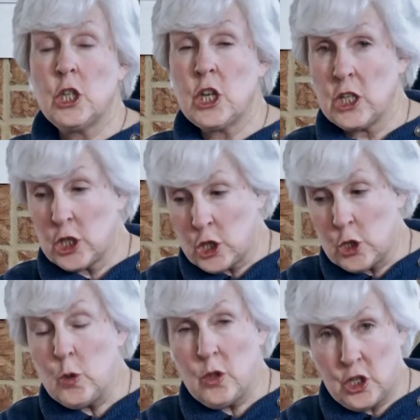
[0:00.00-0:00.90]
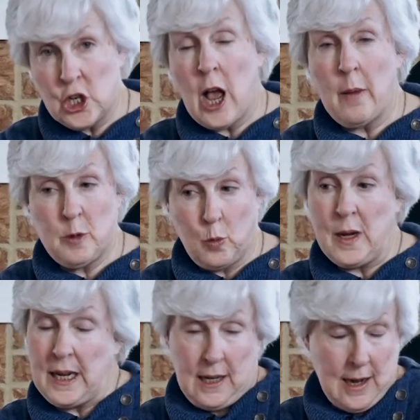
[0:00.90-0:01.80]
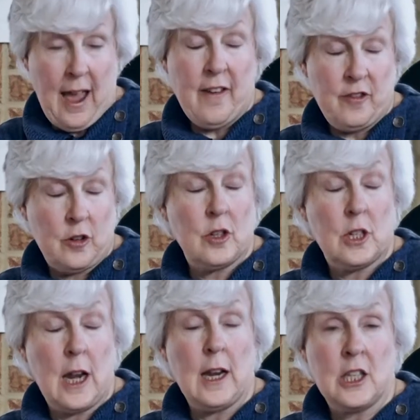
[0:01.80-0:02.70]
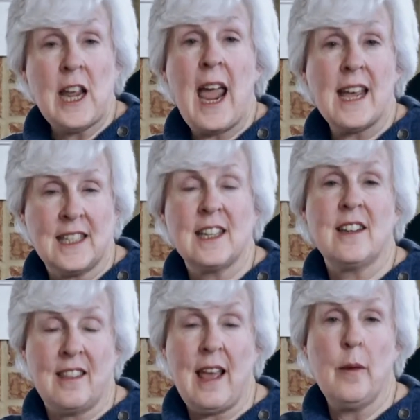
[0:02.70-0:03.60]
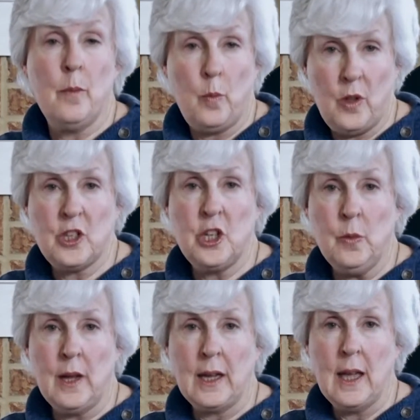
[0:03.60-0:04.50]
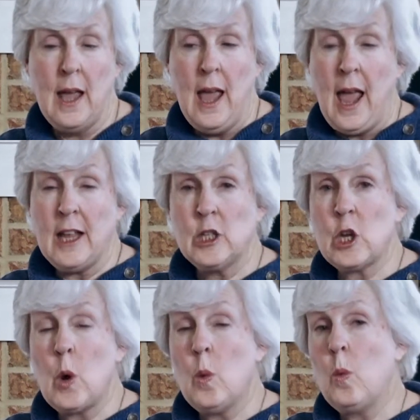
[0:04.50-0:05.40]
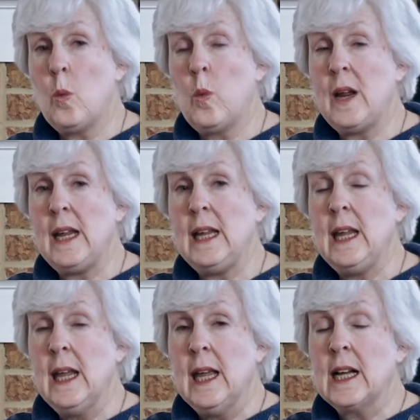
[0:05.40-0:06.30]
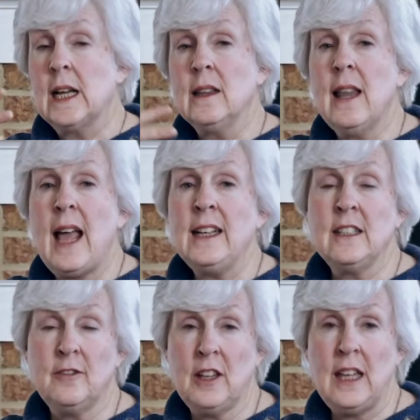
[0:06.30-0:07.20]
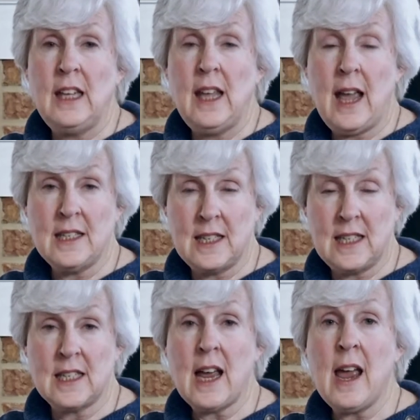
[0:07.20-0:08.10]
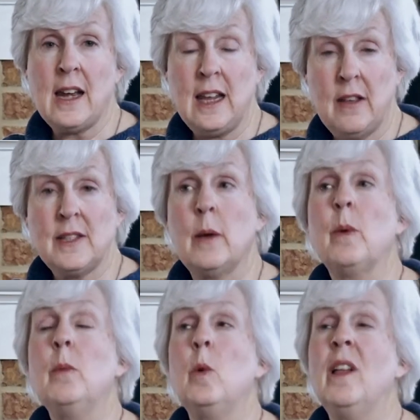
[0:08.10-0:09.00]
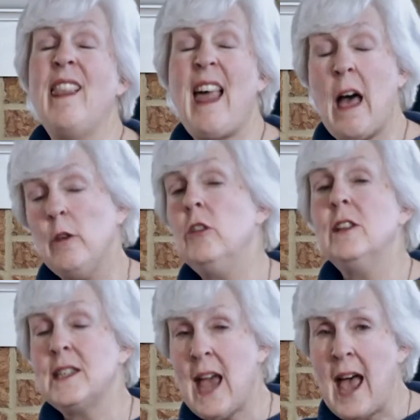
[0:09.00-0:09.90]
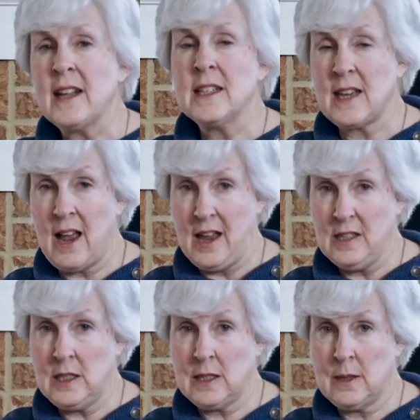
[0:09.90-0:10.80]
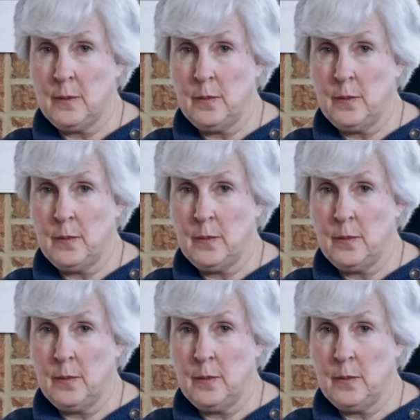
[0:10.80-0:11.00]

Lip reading: to do the jobs we have tasked them with doing. And so we collectively as a society have said, we will allow you to tax us